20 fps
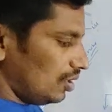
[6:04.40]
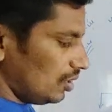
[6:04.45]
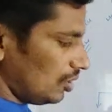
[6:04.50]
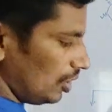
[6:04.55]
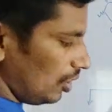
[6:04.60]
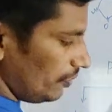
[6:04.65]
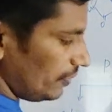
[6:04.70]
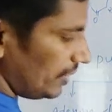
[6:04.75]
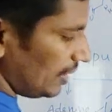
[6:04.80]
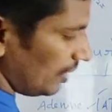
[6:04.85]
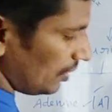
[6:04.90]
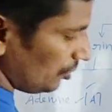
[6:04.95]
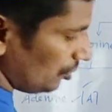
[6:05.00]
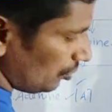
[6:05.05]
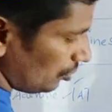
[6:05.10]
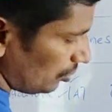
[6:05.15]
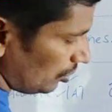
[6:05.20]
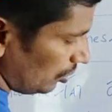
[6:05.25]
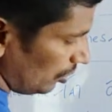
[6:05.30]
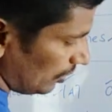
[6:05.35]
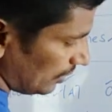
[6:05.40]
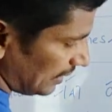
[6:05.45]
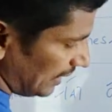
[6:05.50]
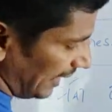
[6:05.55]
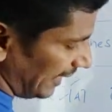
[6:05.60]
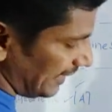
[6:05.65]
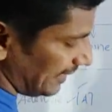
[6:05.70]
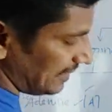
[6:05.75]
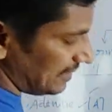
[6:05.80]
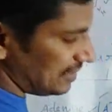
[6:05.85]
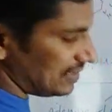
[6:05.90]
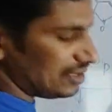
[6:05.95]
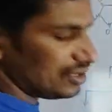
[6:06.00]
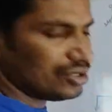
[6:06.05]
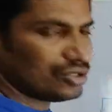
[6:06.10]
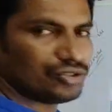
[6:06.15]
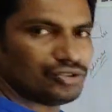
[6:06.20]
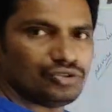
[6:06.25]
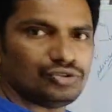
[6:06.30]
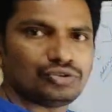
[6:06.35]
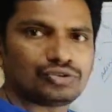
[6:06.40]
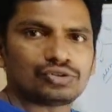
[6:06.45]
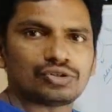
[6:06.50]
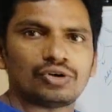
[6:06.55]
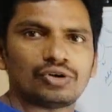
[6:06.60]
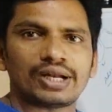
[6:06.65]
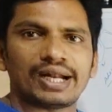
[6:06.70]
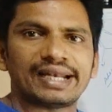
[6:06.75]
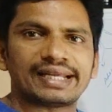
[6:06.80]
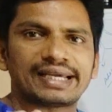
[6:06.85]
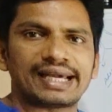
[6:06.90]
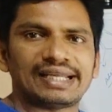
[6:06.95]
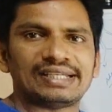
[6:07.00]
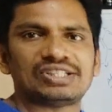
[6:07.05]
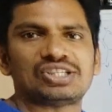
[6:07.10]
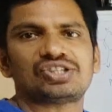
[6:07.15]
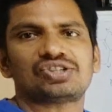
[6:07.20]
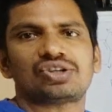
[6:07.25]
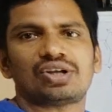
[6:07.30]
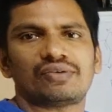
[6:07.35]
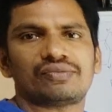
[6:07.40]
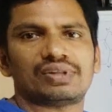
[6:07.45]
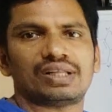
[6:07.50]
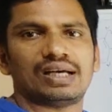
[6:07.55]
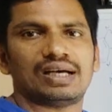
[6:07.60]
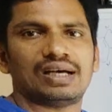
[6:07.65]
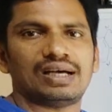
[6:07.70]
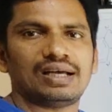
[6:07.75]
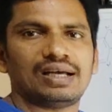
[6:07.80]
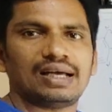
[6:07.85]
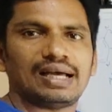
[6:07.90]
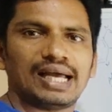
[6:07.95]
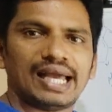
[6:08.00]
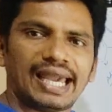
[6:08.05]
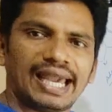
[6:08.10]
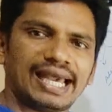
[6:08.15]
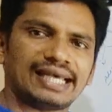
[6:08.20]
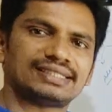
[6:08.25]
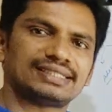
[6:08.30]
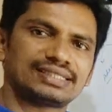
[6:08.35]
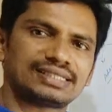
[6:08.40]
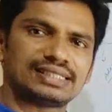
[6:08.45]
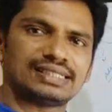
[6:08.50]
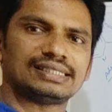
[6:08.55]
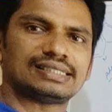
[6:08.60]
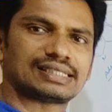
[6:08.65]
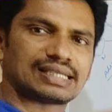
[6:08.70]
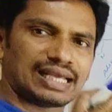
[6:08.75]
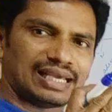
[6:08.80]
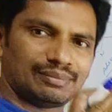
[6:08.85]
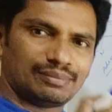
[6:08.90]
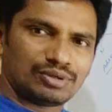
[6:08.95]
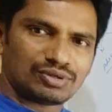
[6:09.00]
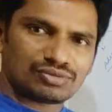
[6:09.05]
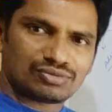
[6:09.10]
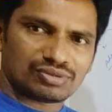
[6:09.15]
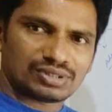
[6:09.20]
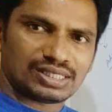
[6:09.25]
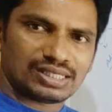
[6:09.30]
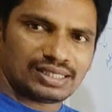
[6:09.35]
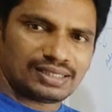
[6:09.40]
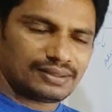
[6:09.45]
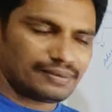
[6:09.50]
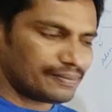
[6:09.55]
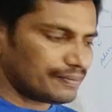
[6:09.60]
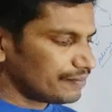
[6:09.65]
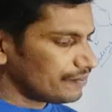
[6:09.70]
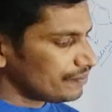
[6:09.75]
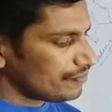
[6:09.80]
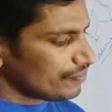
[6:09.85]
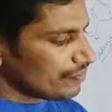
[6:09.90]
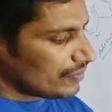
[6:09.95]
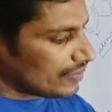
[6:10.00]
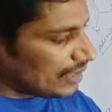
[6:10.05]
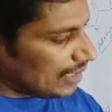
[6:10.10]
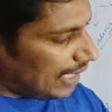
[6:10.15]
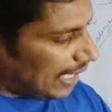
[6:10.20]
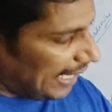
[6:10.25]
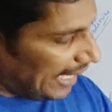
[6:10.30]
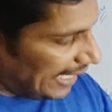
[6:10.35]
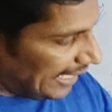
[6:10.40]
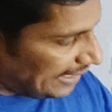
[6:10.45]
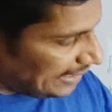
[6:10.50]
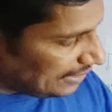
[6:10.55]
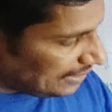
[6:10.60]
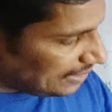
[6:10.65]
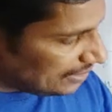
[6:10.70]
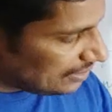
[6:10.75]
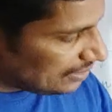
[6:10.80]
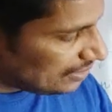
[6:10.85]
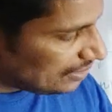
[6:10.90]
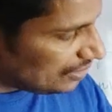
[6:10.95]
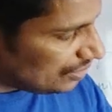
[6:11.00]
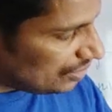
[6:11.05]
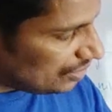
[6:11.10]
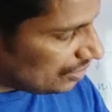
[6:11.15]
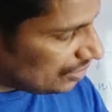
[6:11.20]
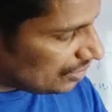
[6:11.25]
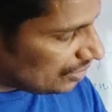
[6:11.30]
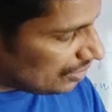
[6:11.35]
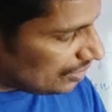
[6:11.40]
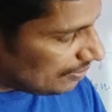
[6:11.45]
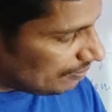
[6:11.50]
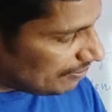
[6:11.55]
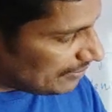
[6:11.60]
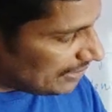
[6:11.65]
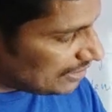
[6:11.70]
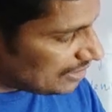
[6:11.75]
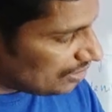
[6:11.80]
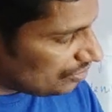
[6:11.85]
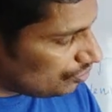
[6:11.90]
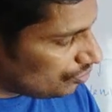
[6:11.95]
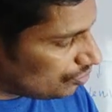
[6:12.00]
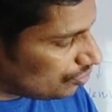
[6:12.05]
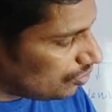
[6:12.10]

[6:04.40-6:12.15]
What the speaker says: Now here nucleotides. Nucleotide consists of the, as it is ribose sugar and there's a